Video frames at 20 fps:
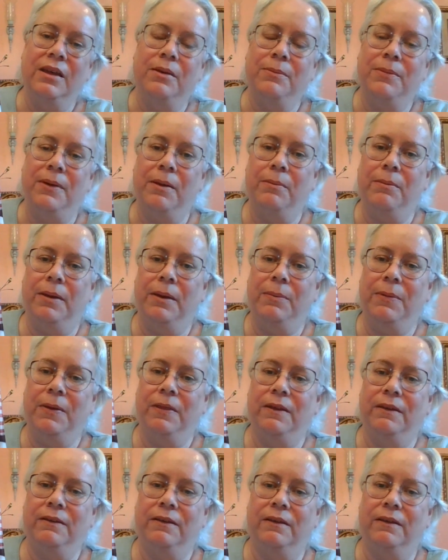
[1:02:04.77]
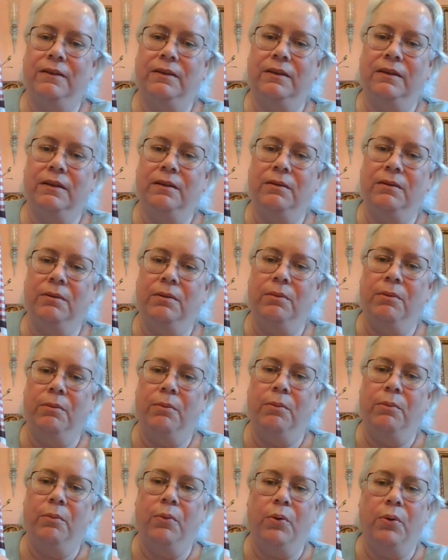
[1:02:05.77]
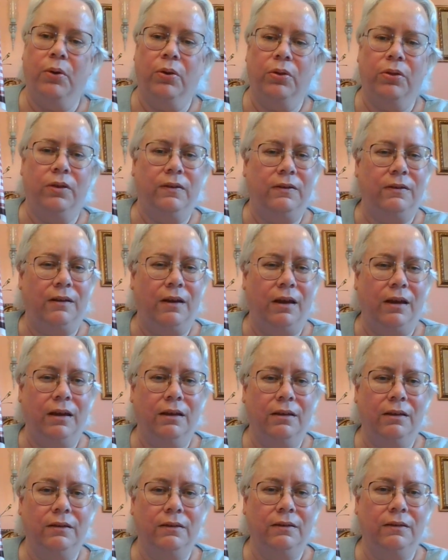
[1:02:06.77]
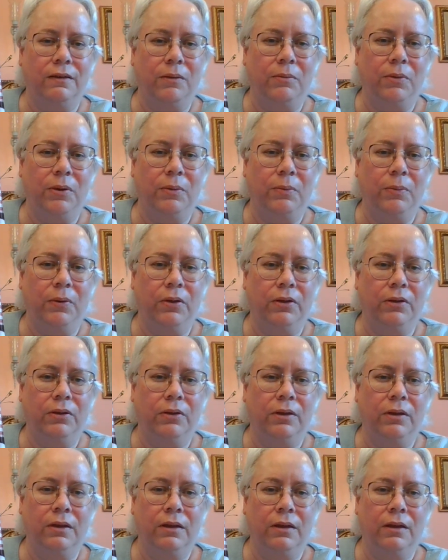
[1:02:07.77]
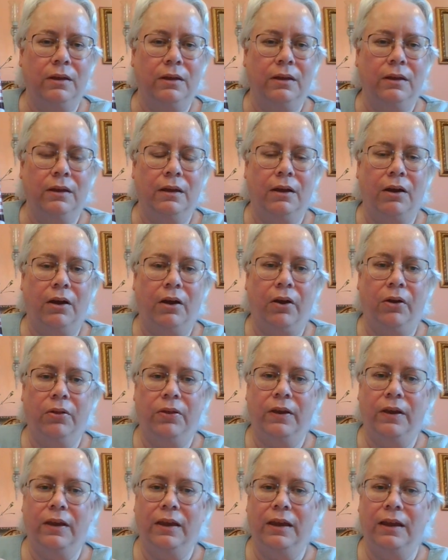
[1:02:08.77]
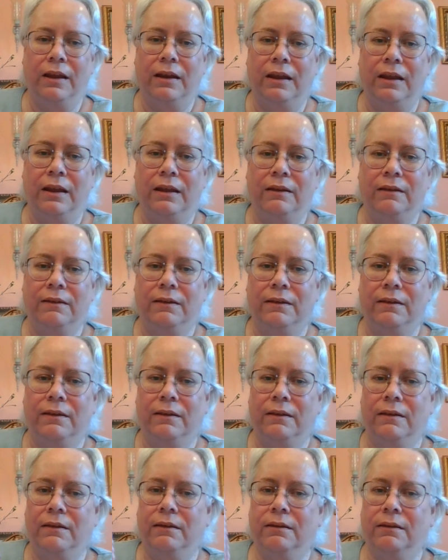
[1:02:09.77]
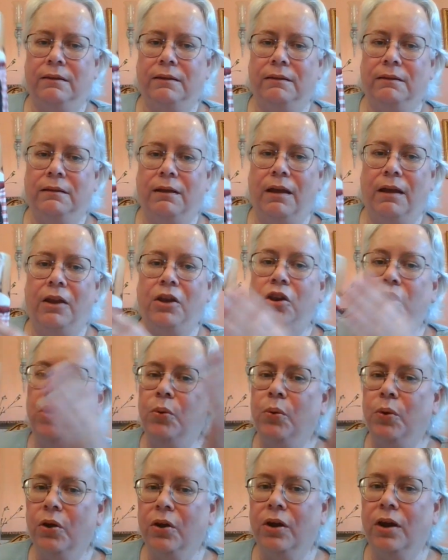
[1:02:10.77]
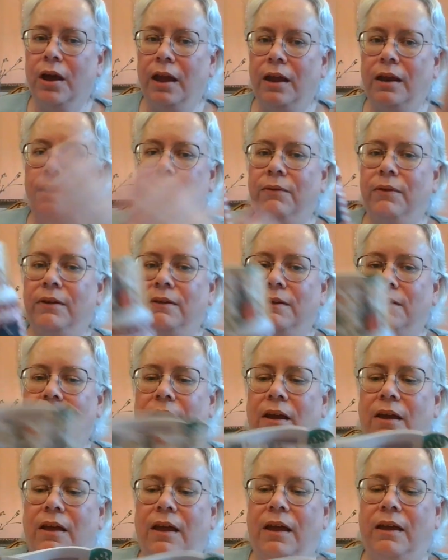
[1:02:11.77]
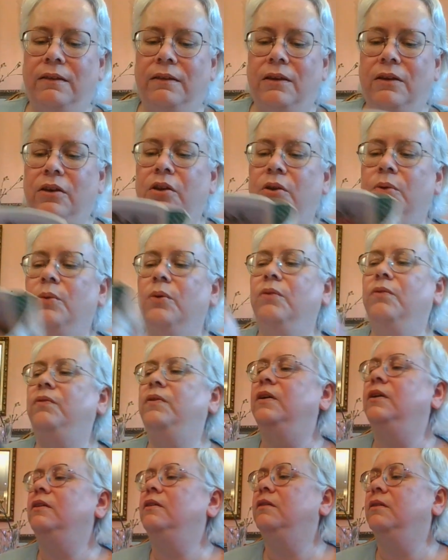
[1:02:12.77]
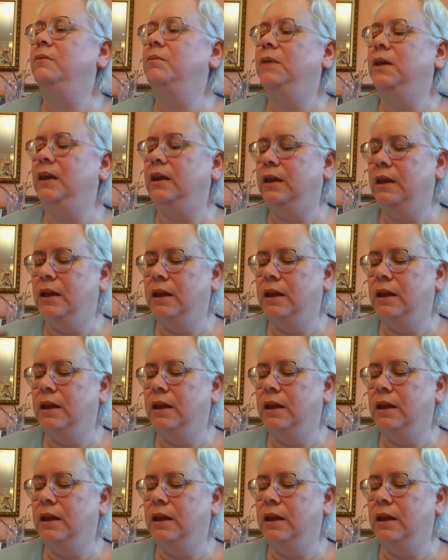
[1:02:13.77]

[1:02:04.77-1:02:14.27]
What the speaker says: But maybe this is more the style some people are thinking is a newer kind of a style. It has a newer feel to me.